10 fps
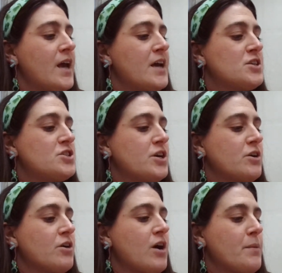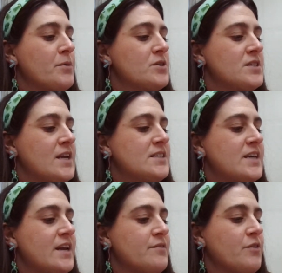as sharecroppers and
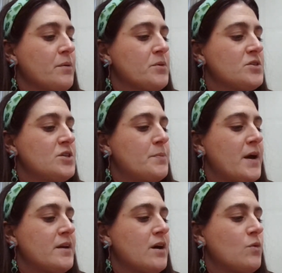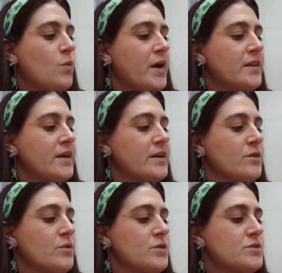tenant farmers depend on white
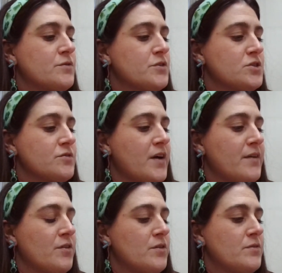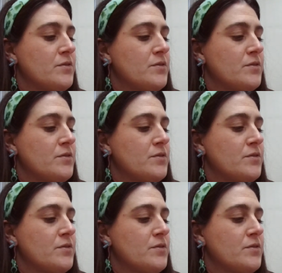landowners for survival.